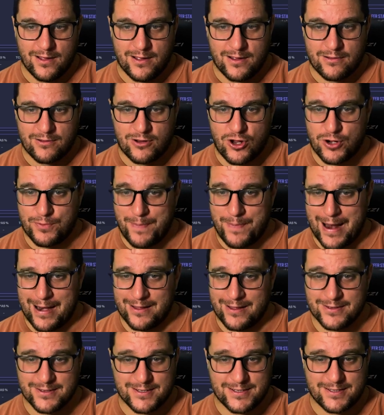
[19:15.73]
Good
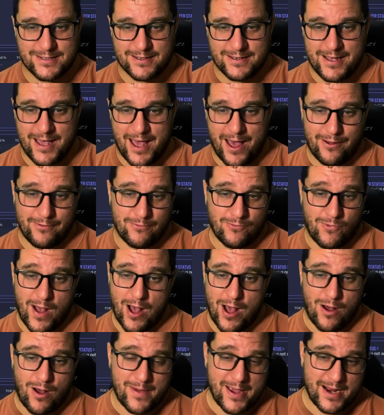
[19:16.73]
balance. Yeah.
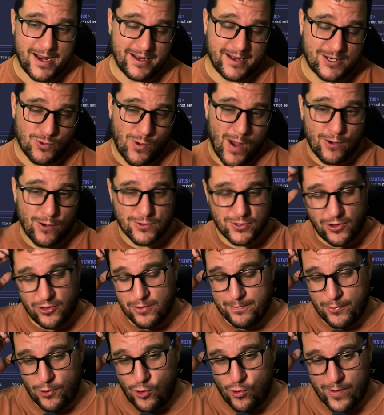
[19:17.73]
Well, I mean, he dwells on the
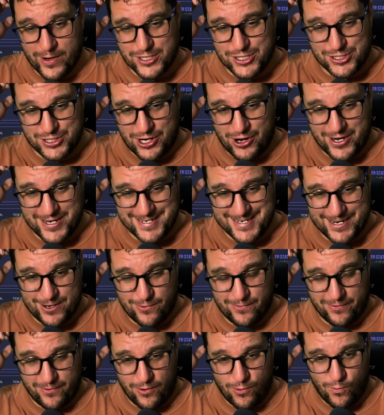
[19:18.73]
ball, which isn't ideal
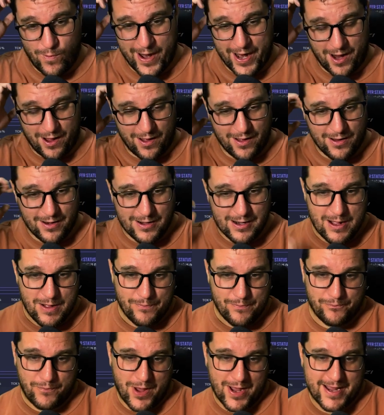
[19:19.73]
for a winger.
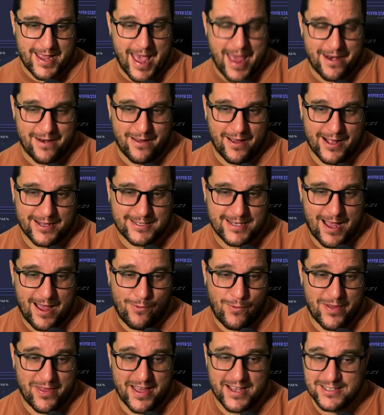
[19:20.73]
But again,
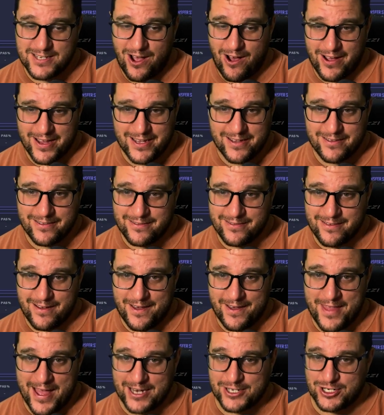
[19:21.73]
with his height
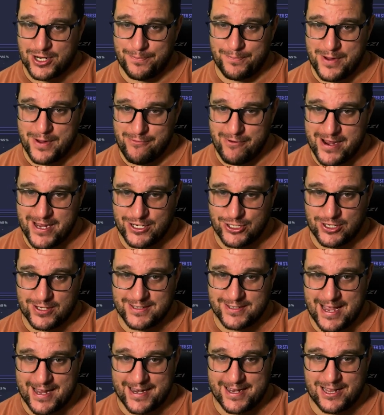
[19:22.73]
and that jumping reach,
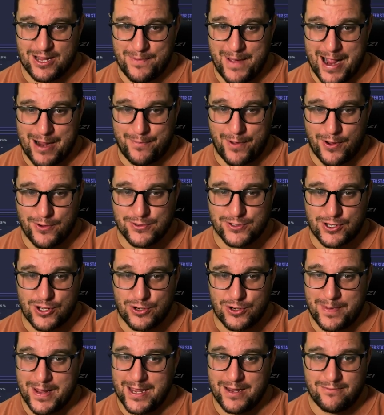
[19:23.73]
attacking the back post
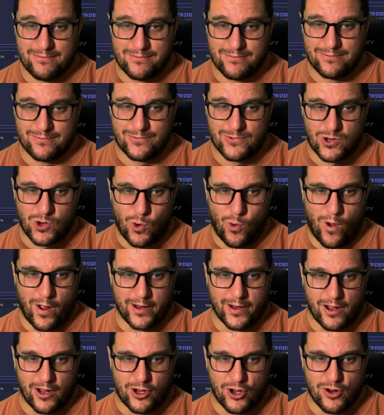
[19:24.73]
could be
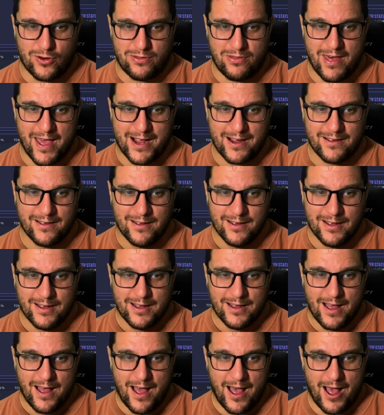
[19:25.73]
quite a good thing
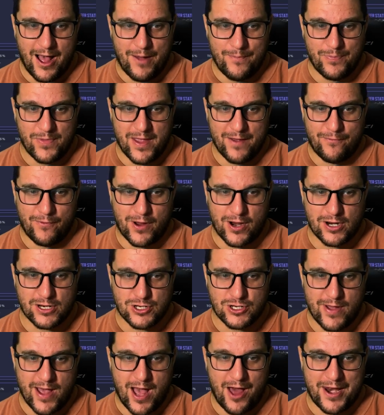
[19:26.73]
if we're going
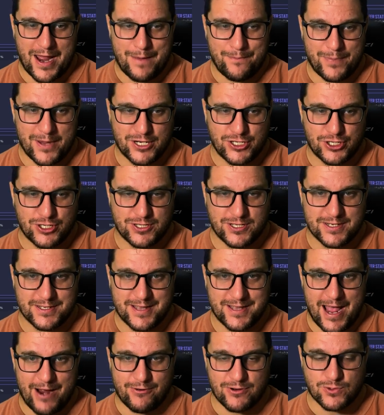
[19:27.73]
to do it. Unambitious is
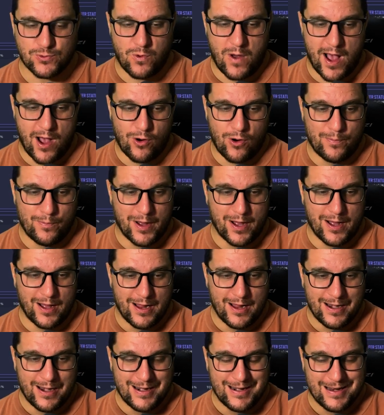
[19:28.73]
there as well. But
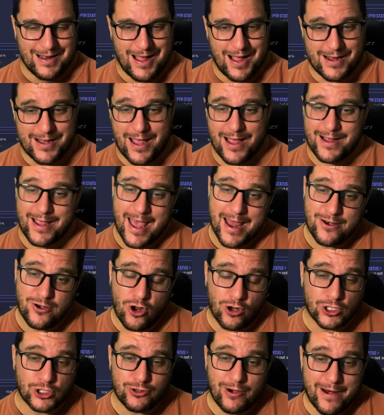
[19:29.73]
again,
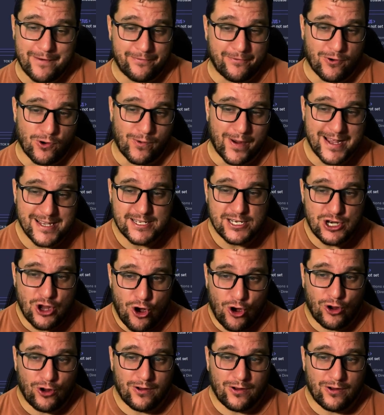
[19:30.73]
not dreadful. He's not